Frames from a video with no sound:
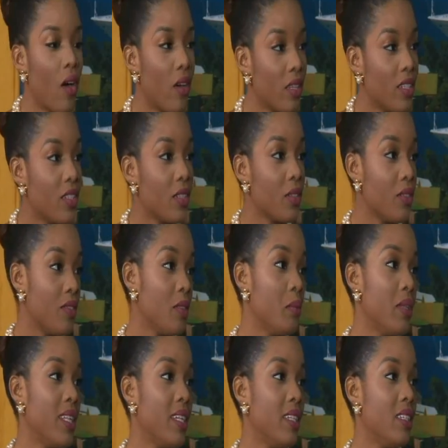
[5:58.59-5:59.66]
on
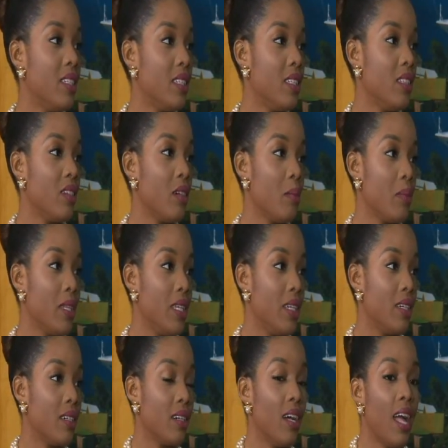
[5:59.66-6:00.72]
geothermal energy in
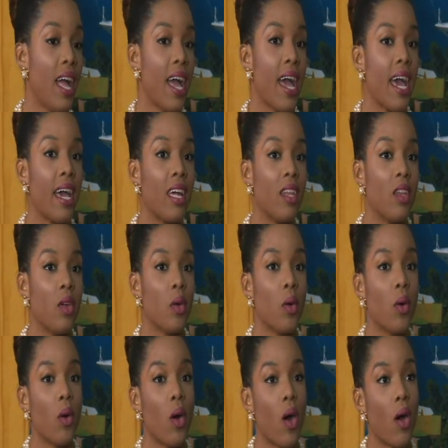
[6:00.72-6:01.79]
Dominica, and
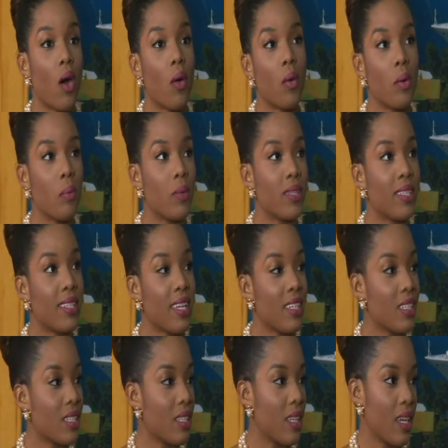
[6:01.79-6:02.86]
our potential